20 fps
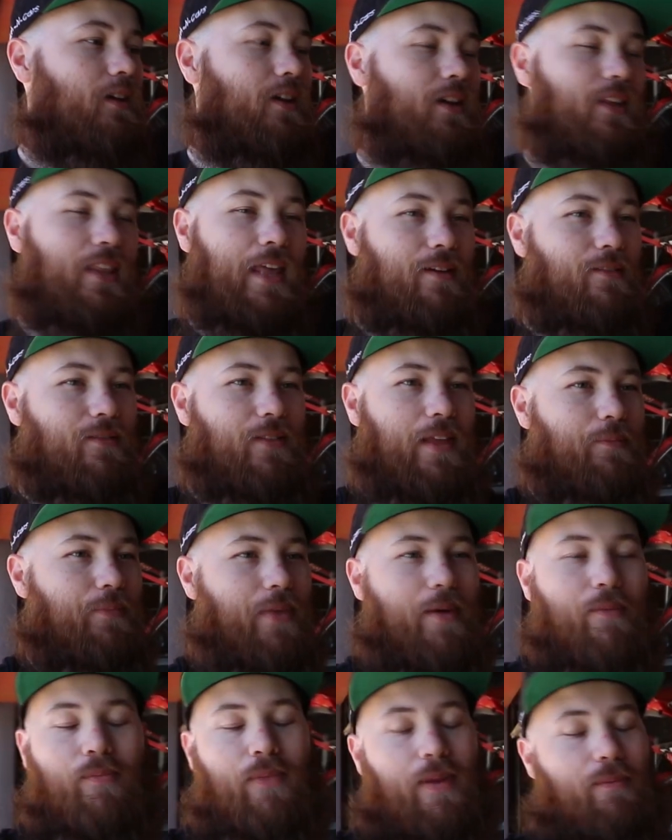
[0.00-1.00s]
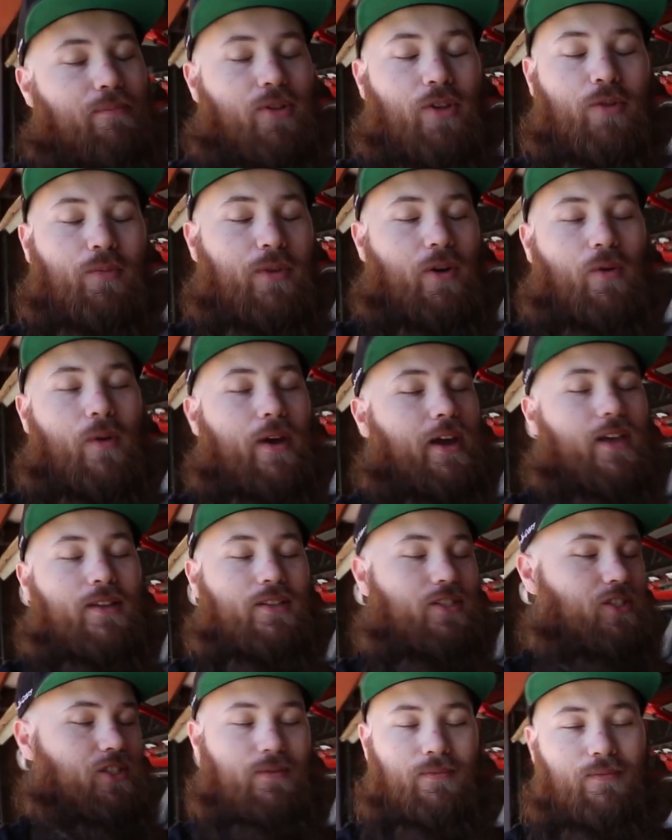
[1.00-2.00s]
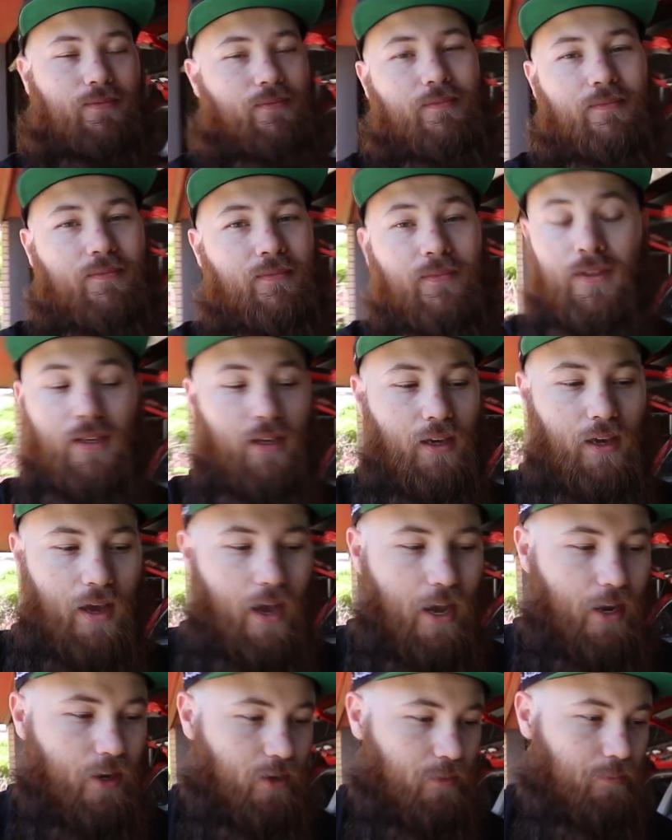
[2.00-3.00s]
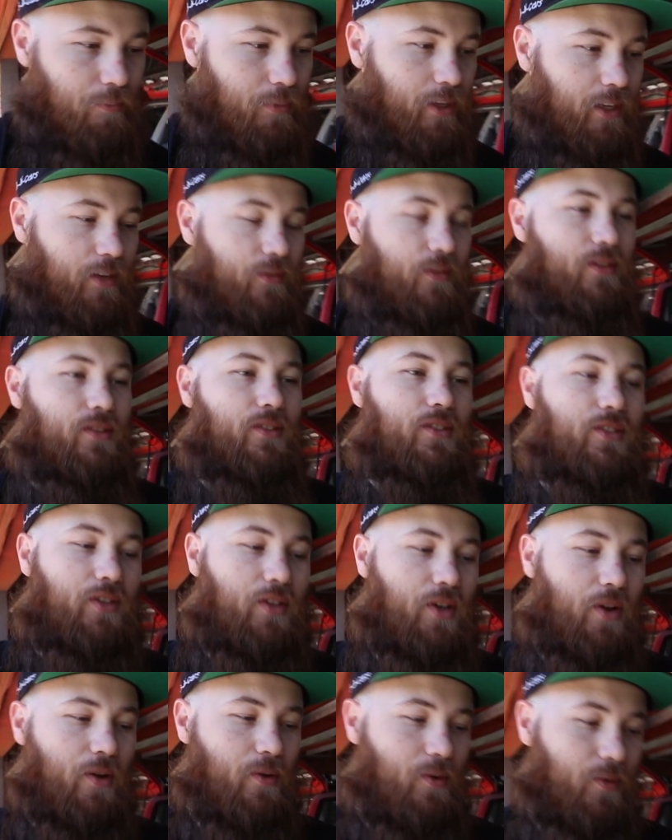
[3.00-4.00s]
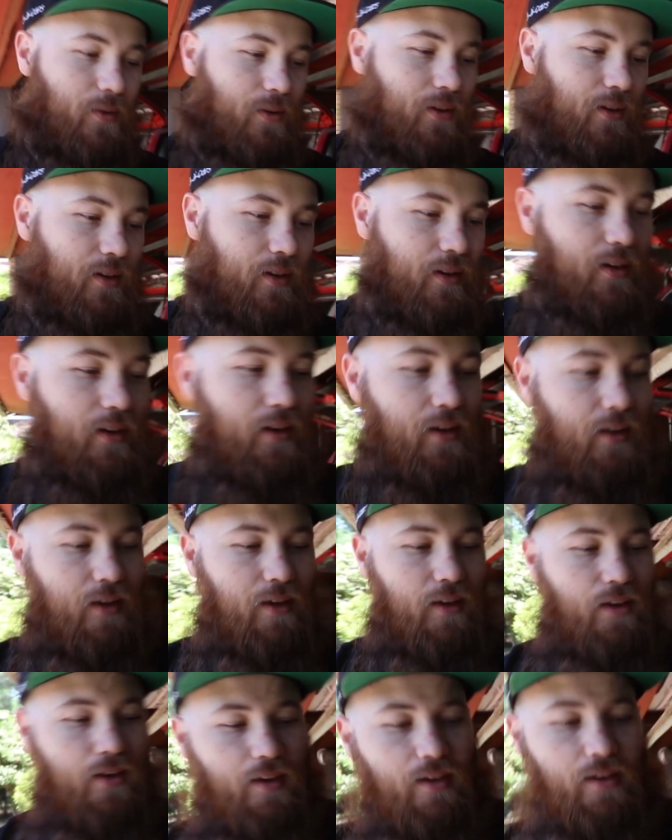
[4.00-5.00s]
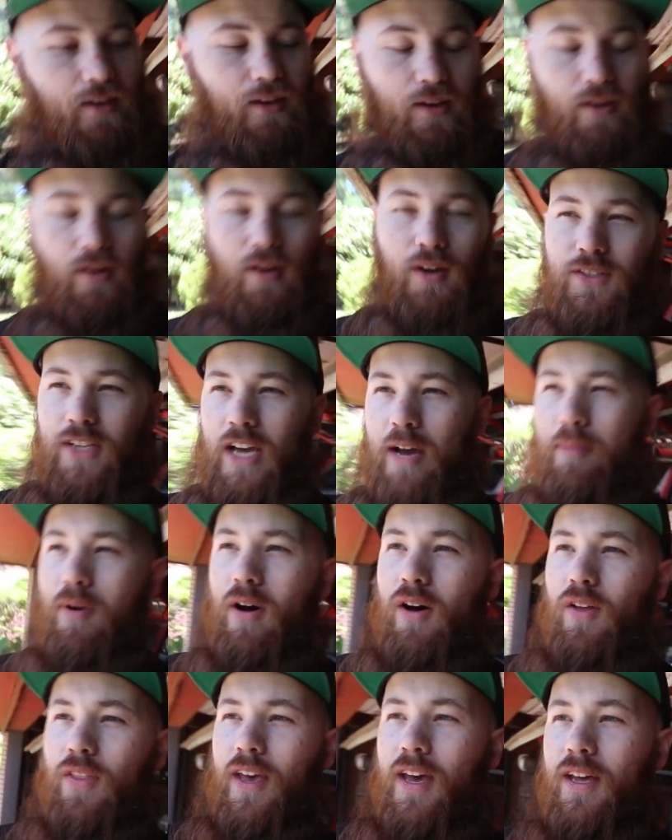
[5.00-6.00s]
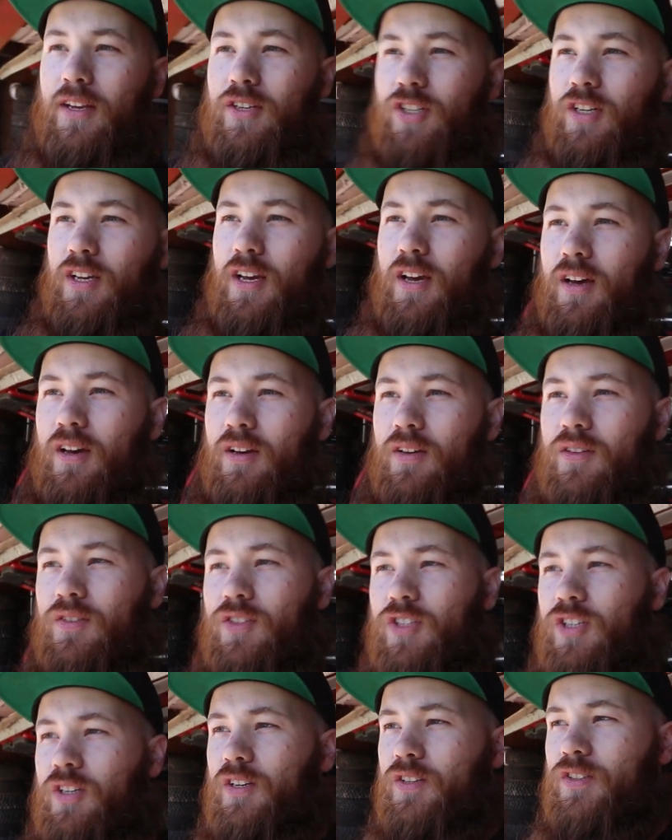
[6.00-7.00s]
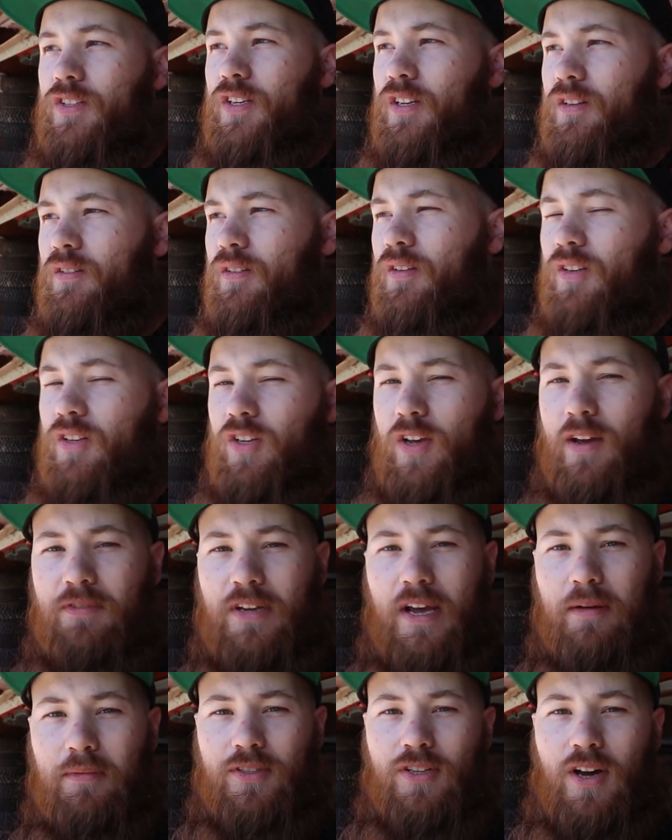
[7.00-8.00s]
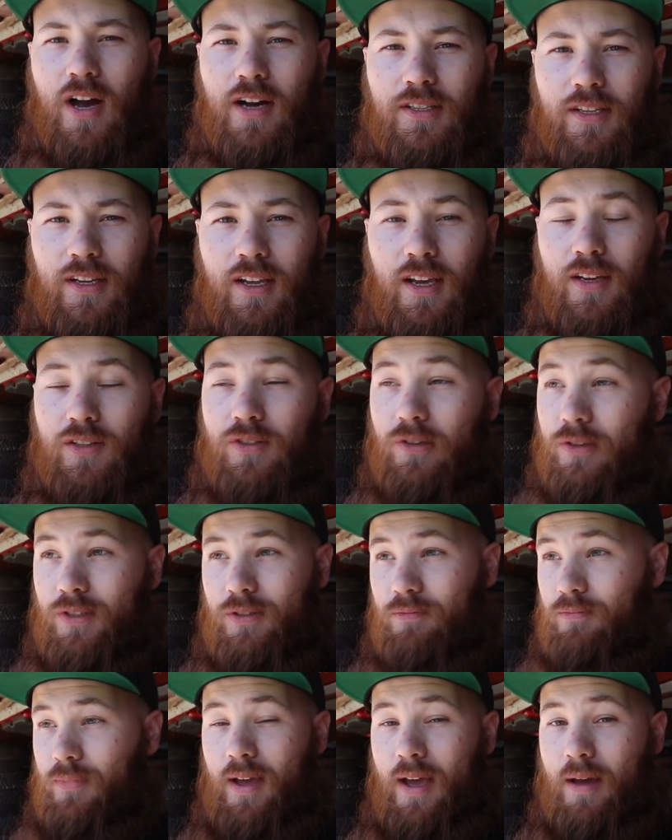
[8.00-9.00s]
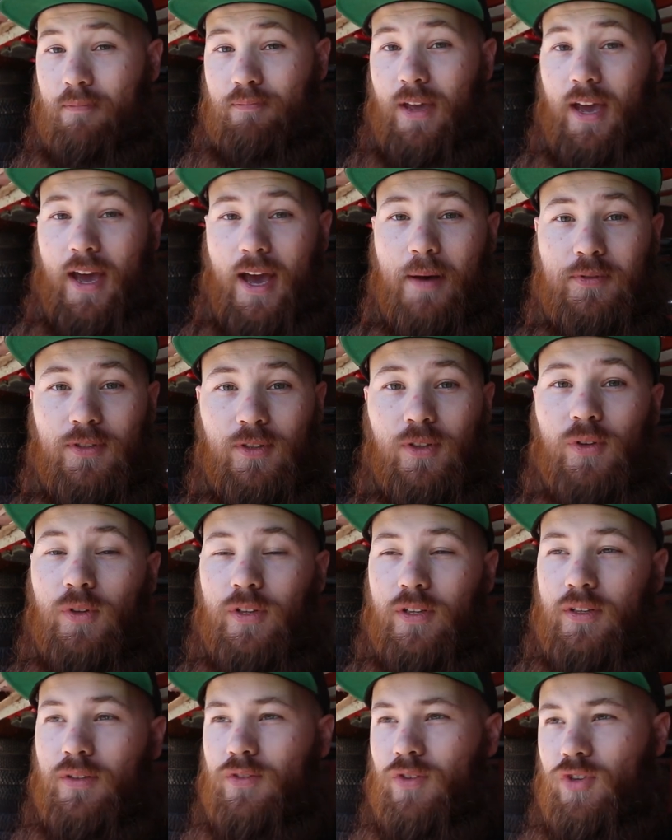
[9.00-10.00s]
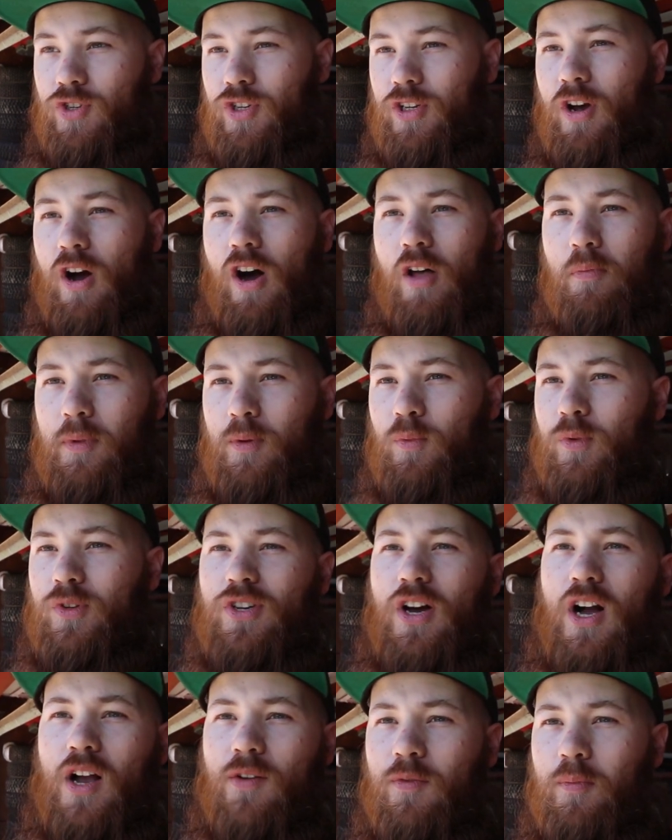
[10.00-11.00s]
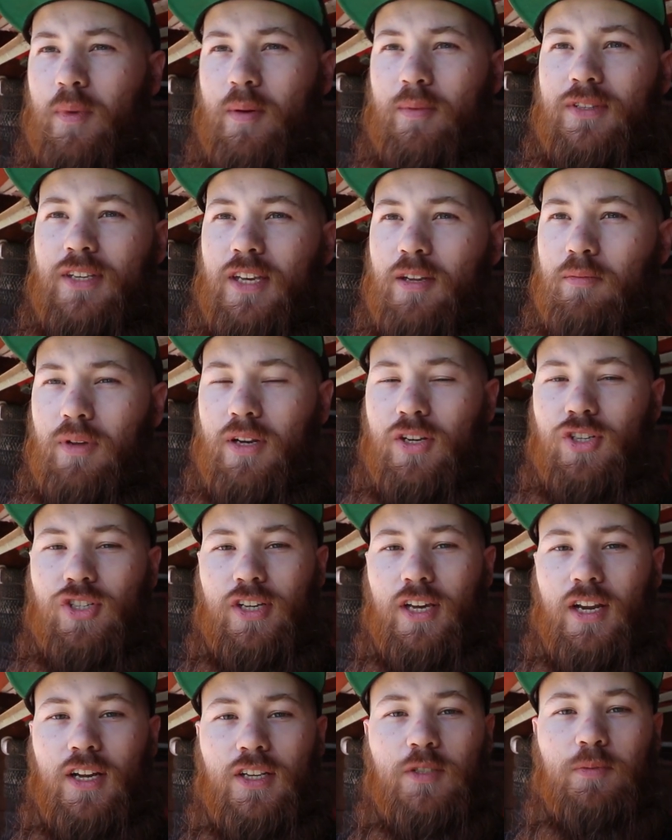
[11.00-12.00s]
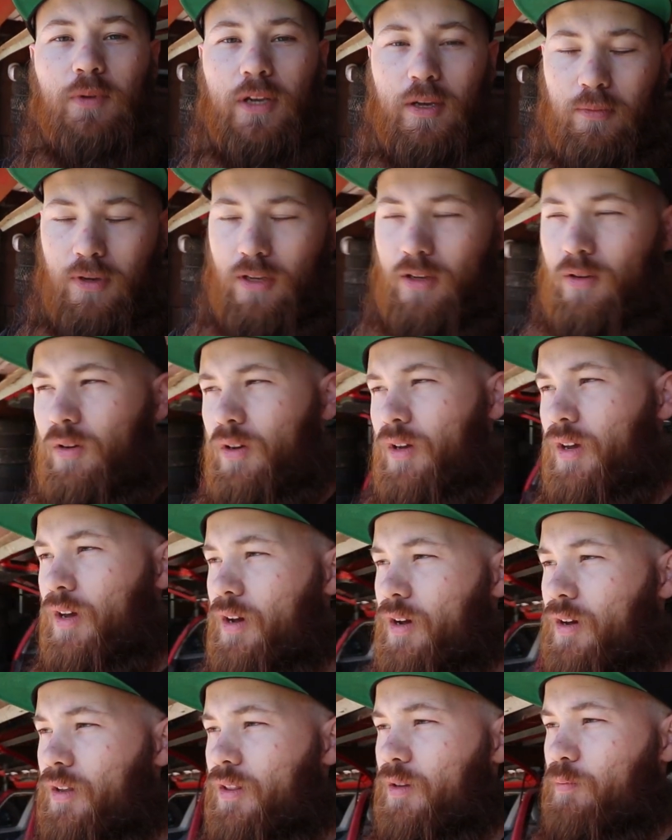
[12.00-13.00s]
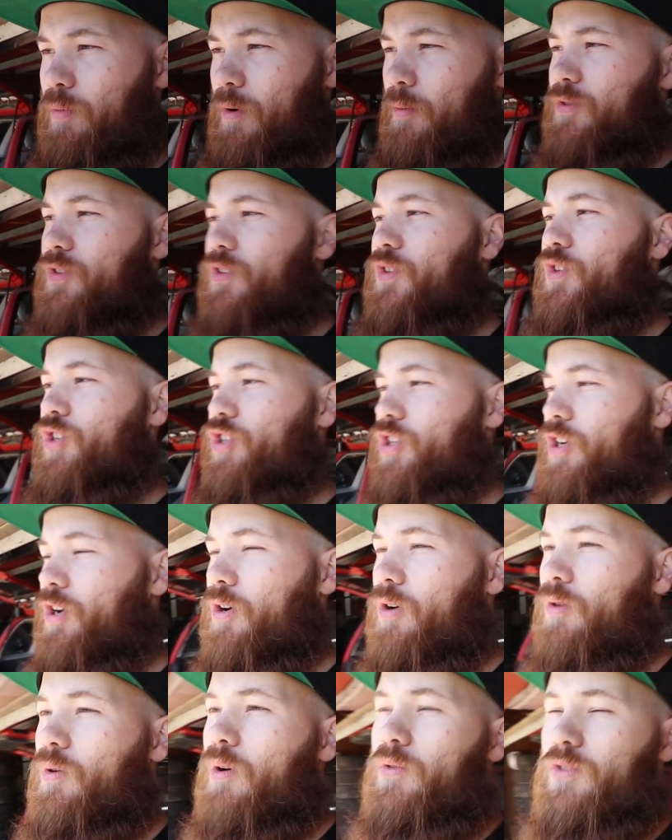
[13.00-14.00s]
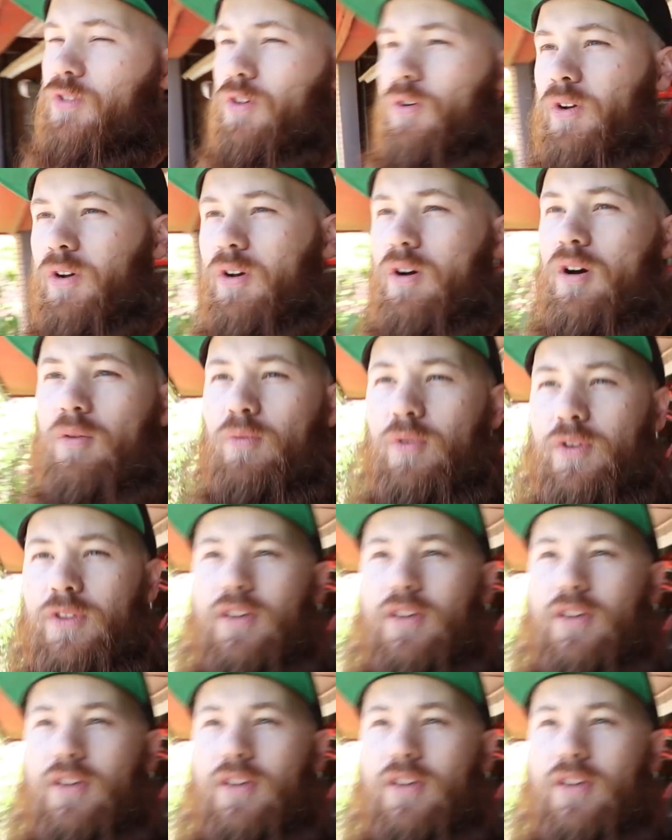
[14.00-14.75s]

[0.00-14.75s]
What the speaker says: and that blew me away. I couldn't believe it. So on top of all that, she said, "Do you have time to talk today?" So I was, "Yeah, absolutely." So she called me and we talked for maybe 10 minutes. She kind of explained to me the premise of the show, what was going on with